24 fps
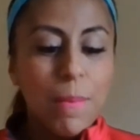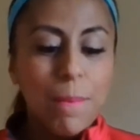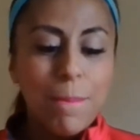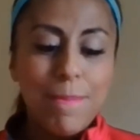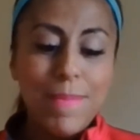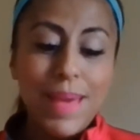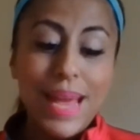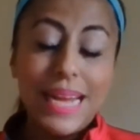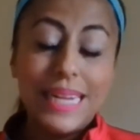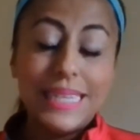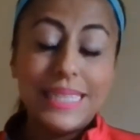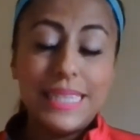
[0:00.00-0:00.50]

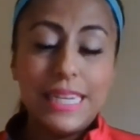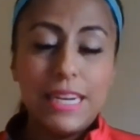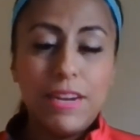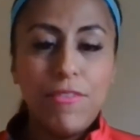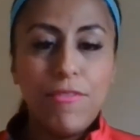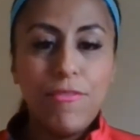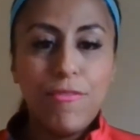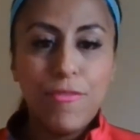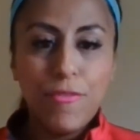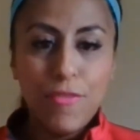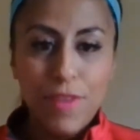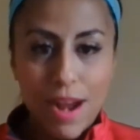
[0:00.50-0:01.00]
May did
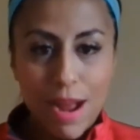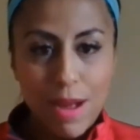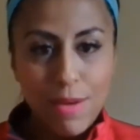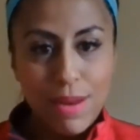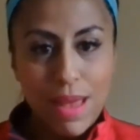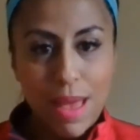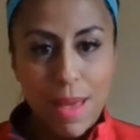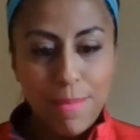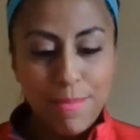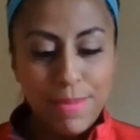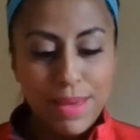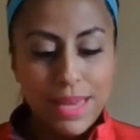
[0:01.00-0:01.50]
a
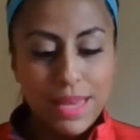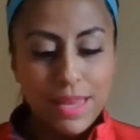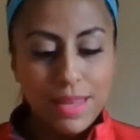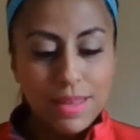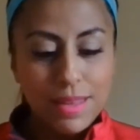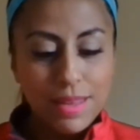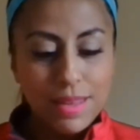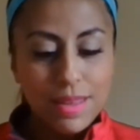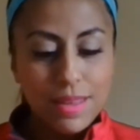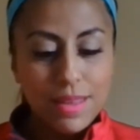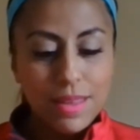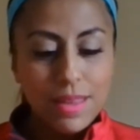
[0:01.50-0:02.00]
frown at me.
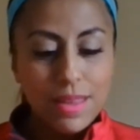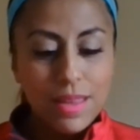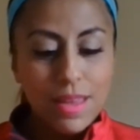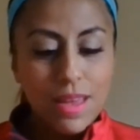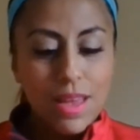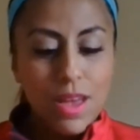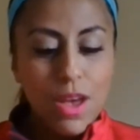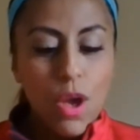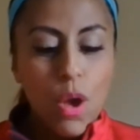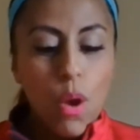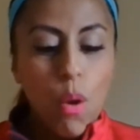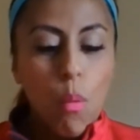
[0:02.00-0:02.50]

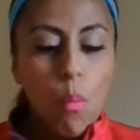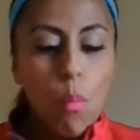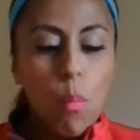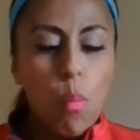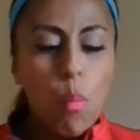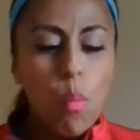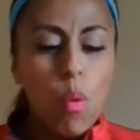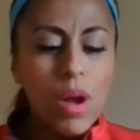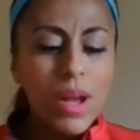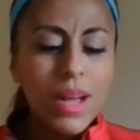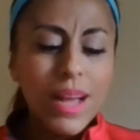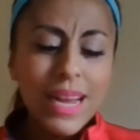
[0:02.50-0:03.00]

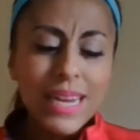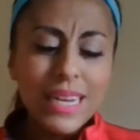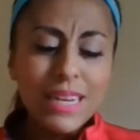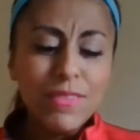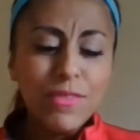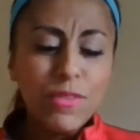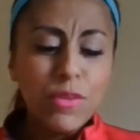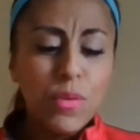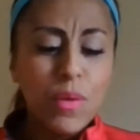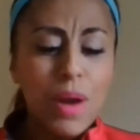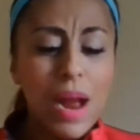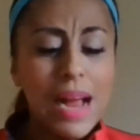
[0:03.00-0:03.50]
What
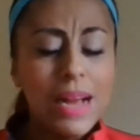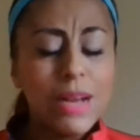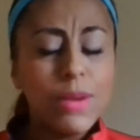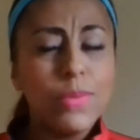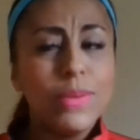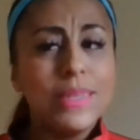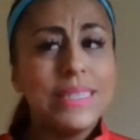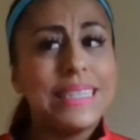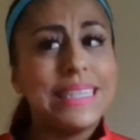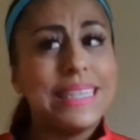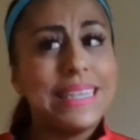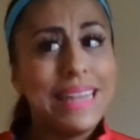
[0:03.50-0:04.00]
kind of crack
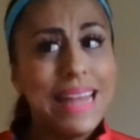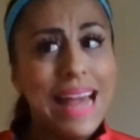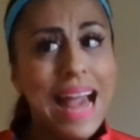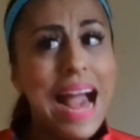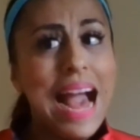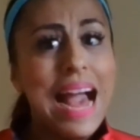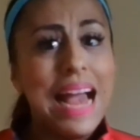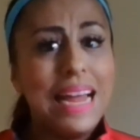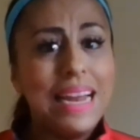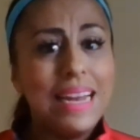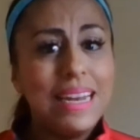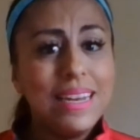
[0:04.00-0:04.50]
was
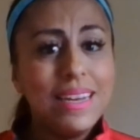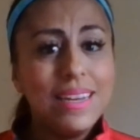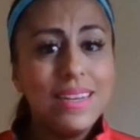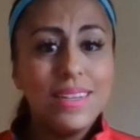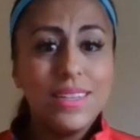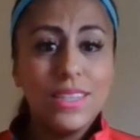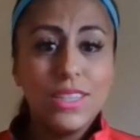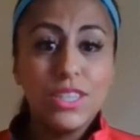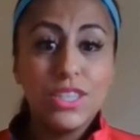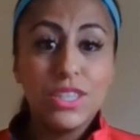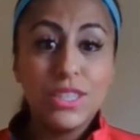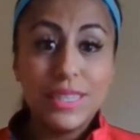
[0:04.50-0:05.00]
that?
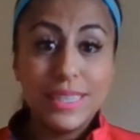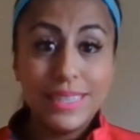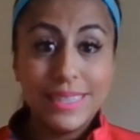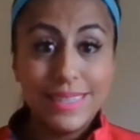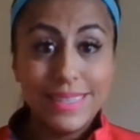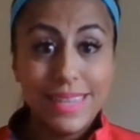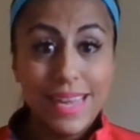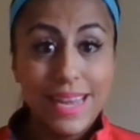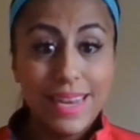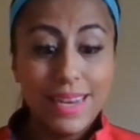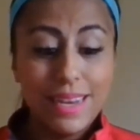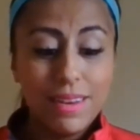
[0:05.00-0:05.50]
She
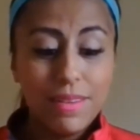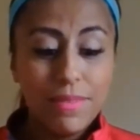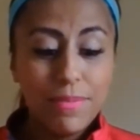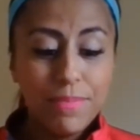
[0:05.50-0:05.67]
said.